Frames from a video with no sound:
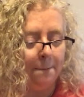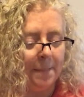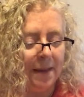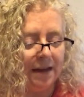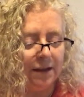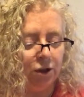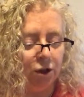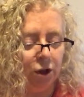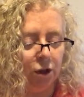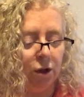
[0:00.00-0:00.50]

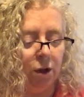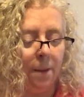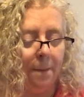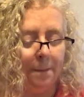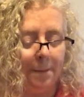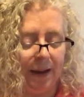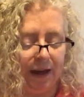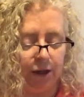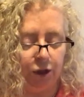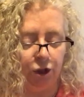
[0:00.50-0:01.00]
A
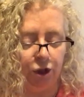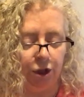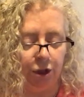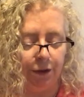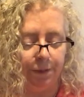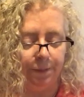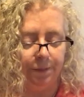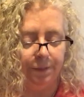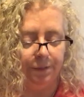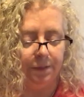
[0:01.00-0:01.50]
divine
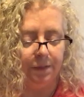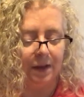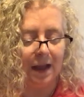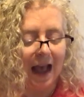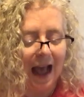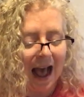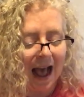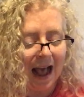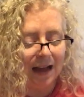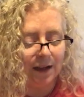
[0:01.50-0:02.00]

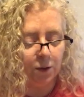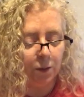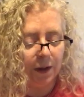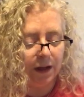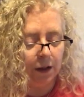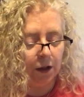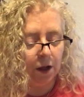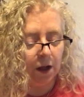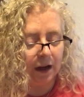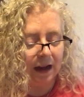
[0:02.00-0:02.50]
mental
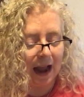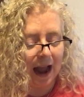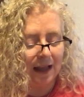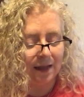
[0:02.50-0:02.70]
picture.